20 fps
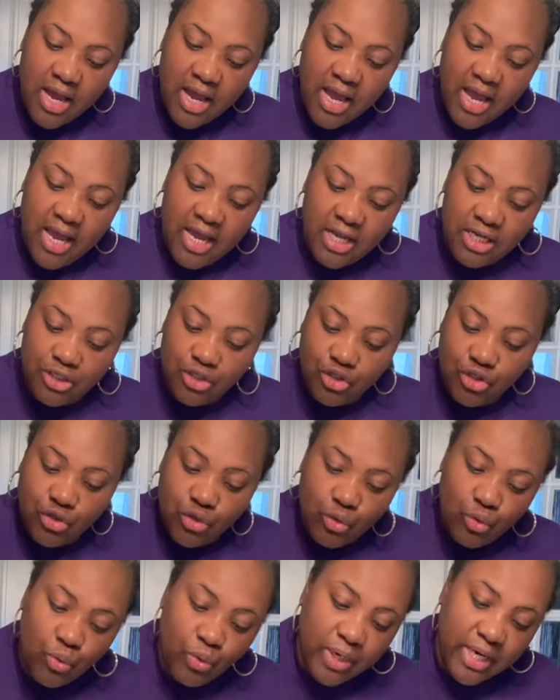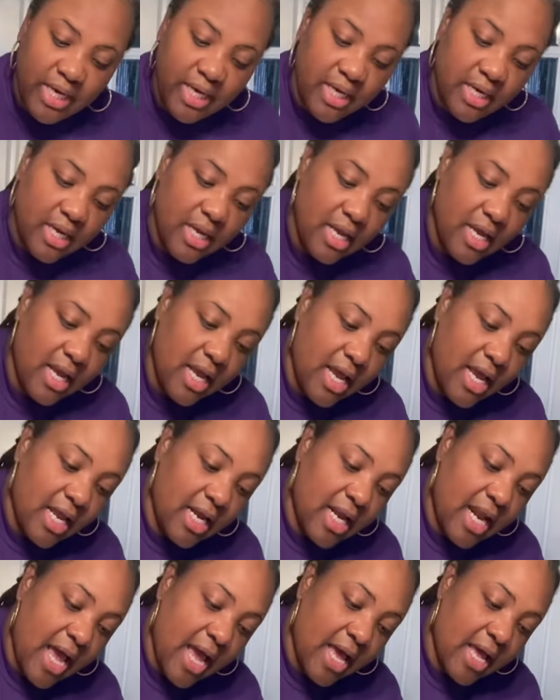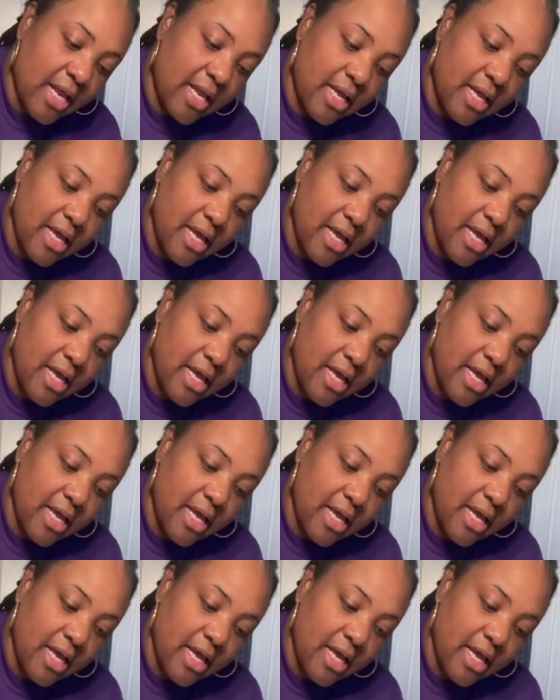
and do it and not